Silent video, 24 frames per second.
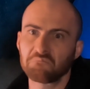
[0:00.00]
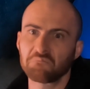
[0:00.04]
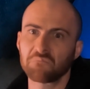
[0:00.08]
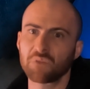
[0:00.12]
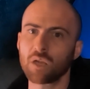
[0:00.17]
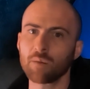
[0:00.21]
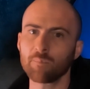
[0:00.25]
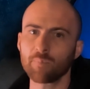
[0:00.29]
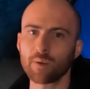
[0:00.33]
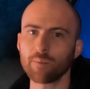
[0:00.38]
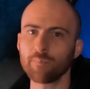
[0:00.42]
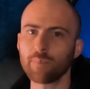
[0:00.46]

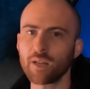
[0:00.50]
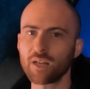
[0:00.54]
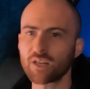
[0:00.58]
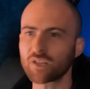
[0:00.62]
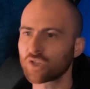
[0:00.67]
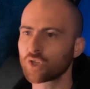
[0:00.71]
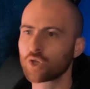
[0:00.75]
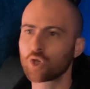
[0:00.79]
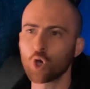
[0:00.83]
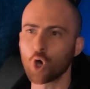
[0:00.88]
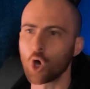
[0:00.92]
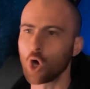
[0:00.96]
Couple of
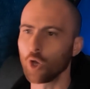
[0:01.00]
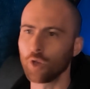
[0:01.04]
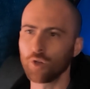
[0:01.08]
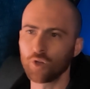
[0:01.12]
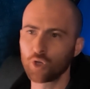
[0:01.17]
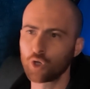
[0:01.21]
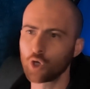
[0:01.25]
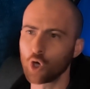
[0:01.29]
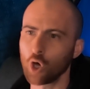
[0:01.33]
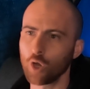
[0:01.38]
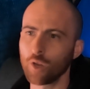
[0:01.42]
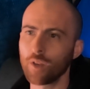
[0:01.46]
minutes, gone.
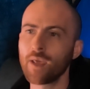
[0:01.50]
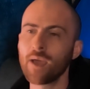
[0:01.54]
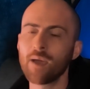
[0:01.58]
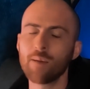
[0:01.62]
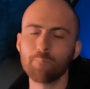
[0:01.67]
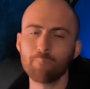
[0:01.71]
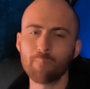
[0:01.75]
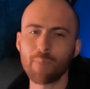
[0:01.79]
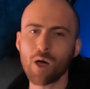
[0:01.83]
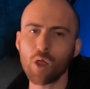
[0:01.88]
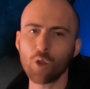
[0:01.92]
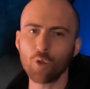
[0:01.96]

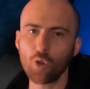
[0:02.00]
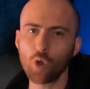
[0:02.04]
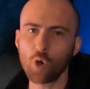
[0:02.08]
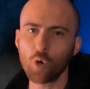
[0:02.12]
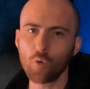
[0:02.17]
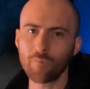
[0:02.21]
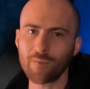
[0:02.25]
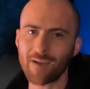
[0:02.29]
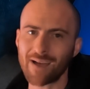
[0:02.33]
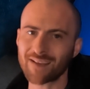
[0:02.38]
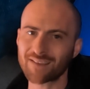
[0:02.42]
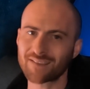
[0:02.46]
Mel
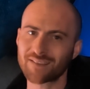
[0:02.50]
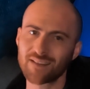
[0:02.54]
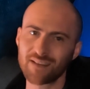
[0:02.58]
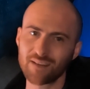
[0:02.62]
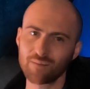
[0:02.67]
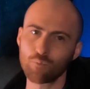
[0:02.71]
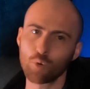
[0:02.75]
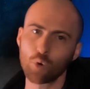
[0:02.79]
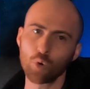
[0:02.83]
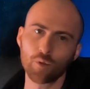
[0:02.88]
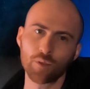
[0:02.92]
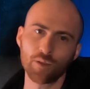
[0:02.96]
Novak's in it
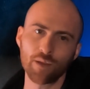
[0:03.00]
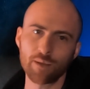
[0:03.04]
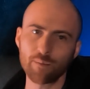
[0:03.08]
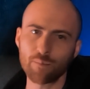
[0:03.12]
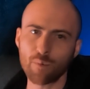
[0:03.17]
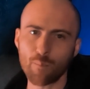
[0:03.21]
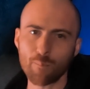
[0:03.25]
more than him,